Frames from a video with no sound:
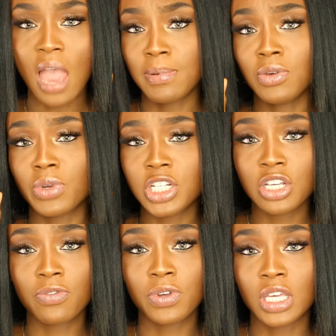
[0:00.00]
I've been
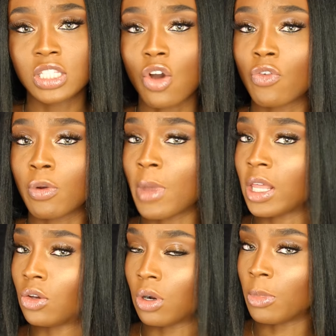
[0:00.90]
reaching for this over my
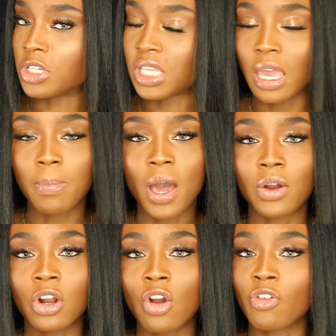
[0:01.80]
Laura Mercier
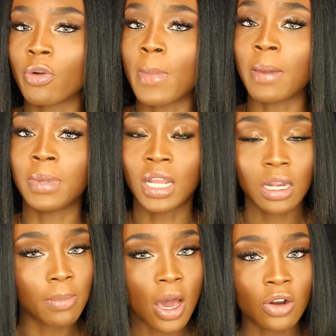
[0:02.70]
powder, over my
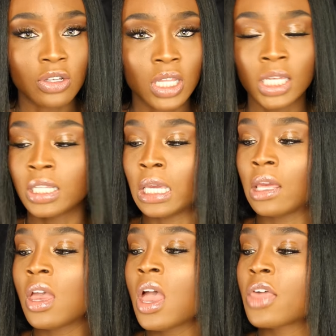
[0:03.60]
banana powder
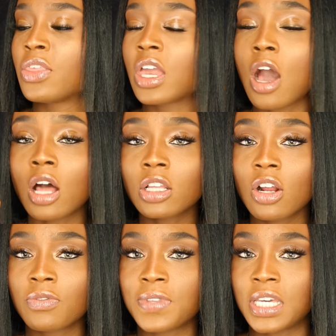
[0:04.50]
lately. The color
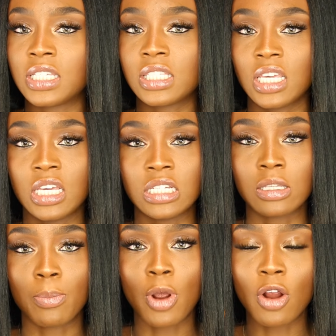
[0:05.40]
of this is
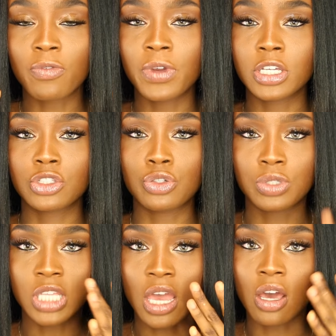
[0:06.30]
perfect to
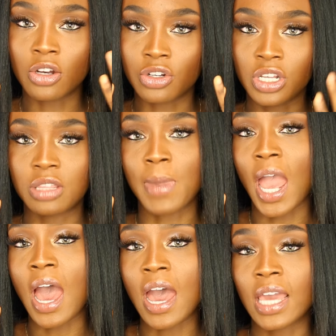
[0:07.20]
set underneath my
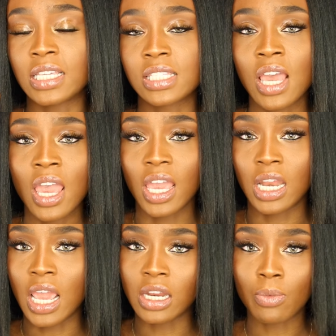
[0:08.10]
eyes
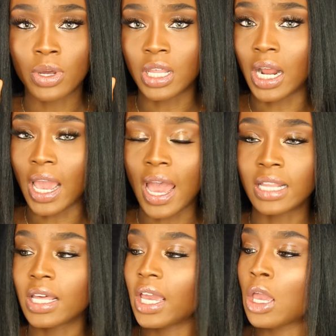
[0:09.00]
and anywhere that I
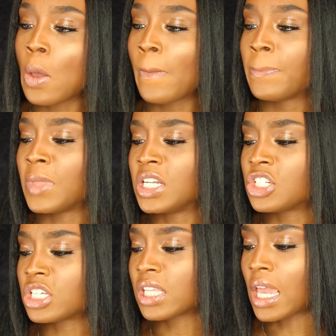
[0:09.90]
highlight. It's
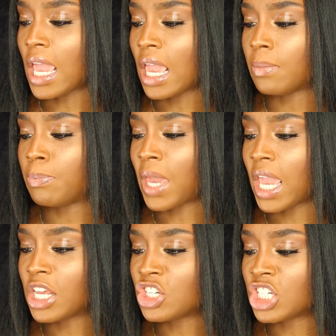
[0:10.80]
just like a
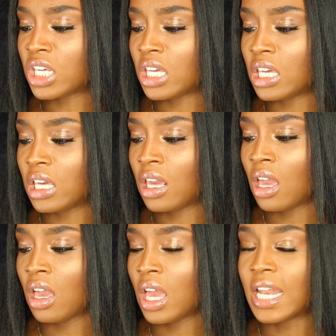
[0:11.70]

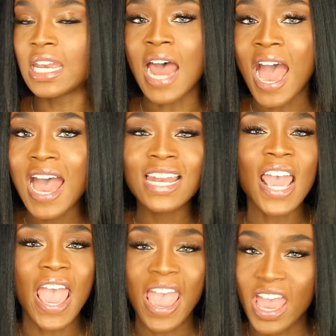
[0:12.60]
beigey,
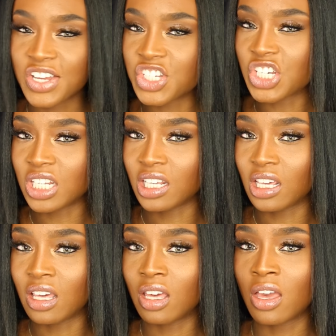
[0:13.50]

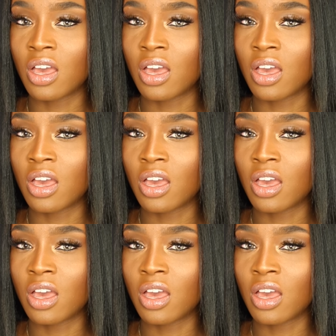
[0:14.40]
non-ashy